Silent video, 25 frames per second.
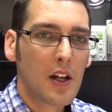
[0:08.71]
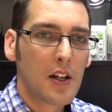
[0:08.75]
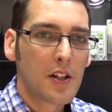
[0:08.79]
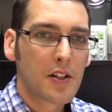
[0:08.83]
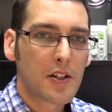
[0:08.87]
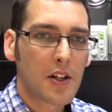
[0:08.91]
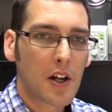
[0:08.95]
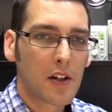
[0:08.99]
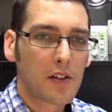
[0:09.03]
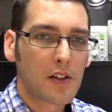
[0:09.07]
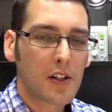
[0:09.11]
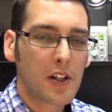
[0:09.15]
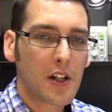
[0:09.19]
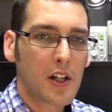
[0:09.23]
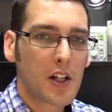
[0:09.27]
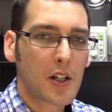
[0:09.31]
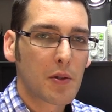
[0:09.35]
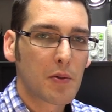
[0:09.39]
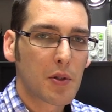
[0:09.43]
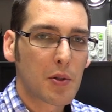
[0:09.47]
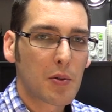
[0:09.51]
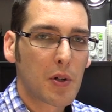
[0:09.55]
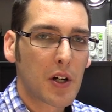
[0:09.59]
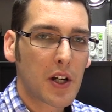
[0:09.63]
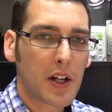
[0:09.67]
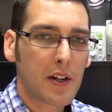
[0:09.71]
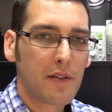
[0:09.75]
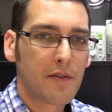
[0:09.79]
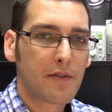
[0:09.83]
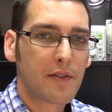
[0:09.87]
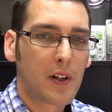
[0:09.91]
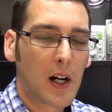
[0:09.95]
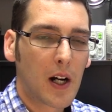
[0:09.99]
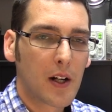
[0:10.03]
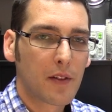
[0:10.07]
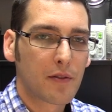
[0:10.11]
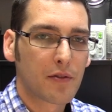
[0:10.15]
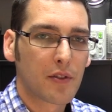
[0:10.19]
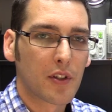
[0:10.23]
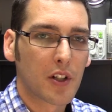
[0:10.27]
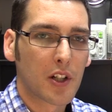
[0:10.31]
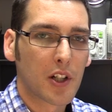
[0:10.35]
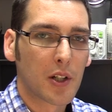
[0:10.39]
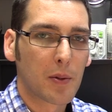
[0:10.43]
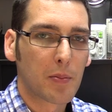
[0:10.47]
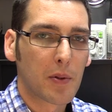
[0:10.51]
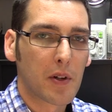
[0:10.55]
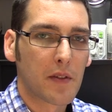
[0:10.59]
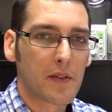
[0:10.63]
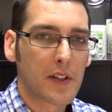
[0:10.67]
So the unit was working fine for a
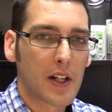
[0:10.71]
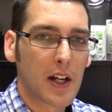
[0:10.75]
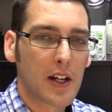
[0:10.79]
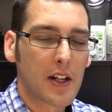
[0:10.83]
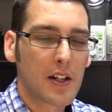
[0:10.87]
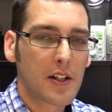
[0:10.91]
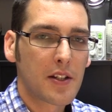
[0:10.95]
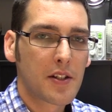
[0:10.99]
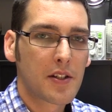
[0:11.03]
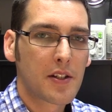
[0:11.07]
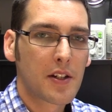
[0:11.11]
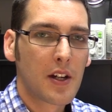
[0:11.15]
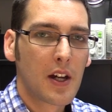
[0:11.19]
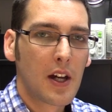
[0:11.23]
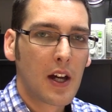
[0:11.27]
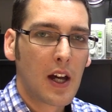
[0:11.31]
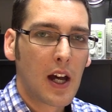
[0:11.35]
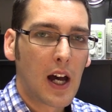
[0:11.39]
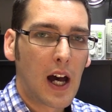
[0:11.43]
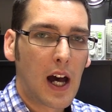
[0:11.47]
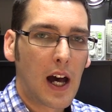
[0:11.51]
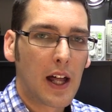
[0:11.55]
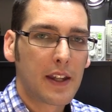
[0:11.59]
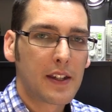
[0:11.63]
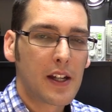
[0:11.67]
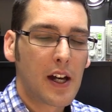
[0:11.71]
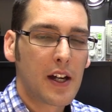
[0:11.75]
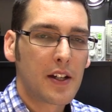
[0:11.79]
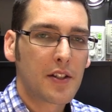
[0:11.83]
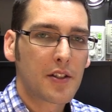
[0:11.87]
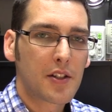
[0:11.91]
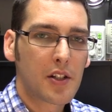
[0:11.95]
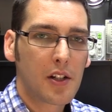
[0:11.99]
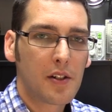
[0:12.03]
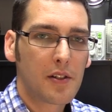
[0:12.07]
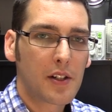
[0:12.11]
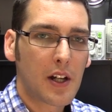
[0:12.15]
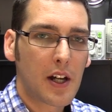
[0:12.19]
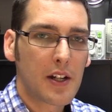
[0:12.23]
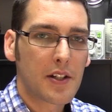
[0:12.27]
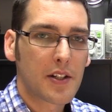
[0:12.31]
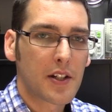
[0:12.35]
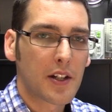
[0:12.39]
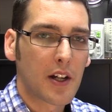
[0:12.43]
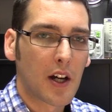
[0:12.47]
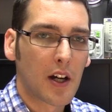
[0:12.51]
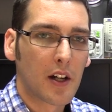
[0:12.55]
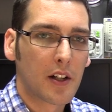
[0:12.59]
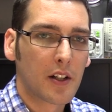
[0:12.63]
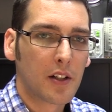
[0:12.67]
couple of days, and then two days
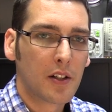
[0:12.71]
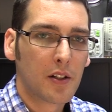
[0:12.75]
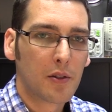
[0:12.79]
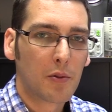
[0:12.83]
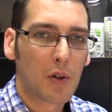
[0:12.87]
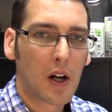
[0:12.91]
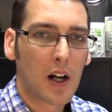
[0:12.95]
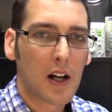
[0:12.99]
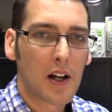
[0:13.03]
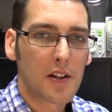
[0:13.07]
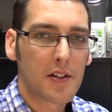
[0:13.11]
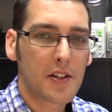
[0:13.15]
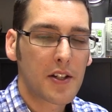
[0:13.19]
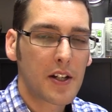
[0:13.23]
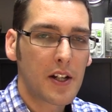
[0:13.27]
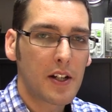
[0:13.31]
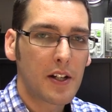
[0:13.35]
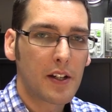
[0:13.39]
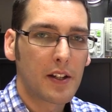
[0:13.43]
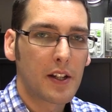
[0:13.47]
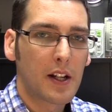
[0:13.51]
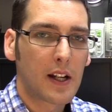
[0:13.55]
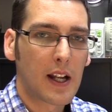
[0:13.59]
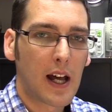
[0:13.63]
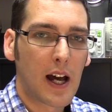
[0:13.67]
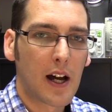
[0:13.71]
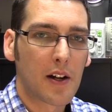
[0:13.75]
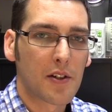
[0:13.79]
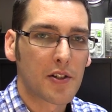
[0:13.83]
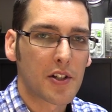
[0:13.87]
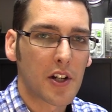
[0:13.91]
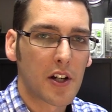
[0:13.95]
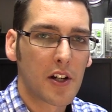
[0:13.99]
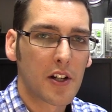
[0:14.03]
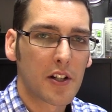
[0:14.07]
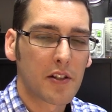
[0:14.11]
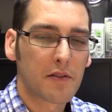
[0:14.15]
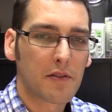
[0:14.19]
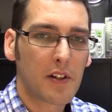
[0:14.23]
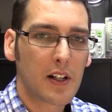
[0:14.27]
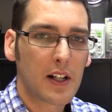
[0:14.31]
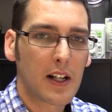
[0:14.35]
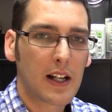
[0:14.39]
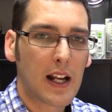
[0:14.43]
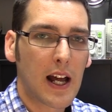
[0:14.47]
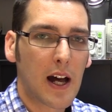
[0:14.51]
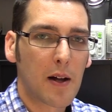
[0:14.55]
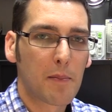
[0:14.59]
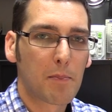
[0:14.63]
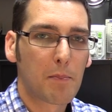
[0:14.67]
ago, while I was sitting in the lounge, I heard a really
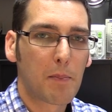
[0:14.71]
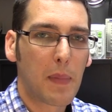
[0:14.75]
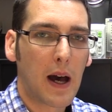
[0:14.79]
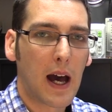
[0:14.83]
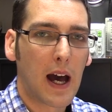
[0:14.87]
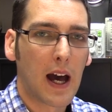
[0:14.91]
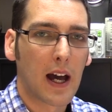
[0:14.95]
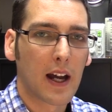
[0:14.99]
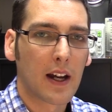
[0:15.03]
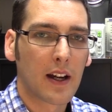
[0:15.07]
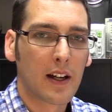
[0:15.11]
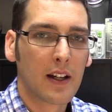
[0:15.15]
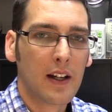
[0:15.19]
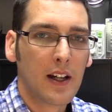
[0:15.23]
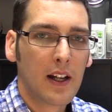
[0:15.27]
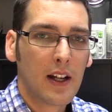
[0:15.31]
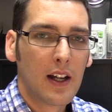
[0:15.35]
loud bang.